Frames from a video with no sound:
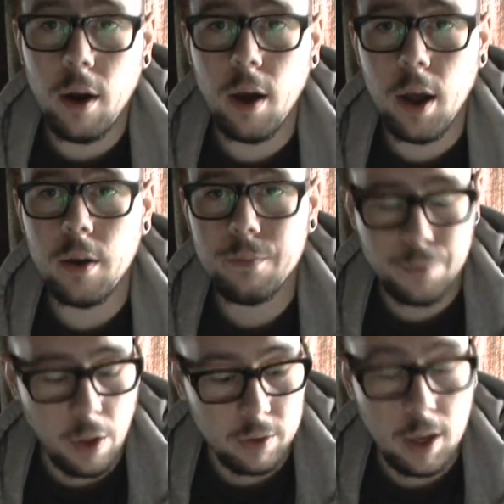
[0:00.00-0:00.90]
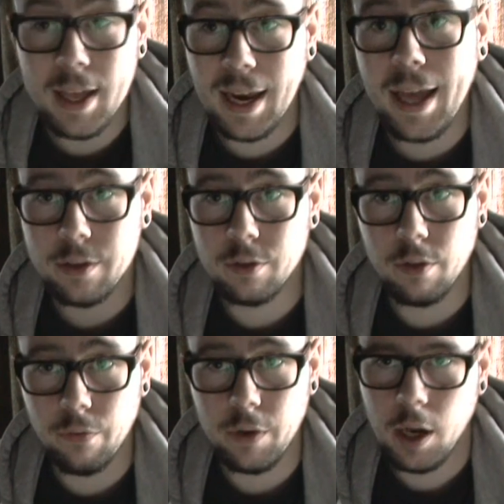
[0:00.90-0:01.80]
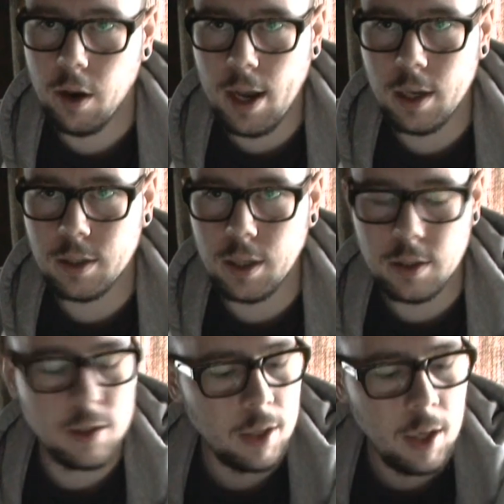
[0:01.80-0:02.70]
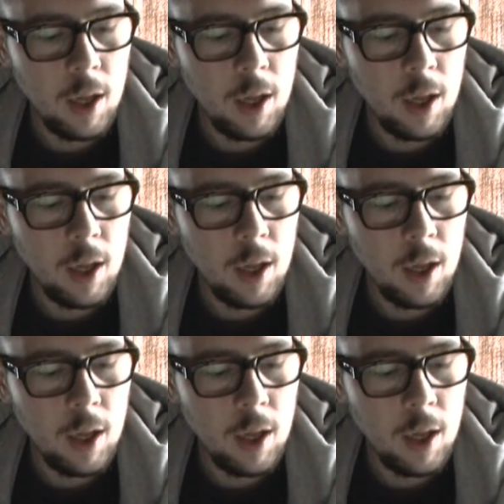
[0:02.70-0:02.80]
a collector of the Video Nasties,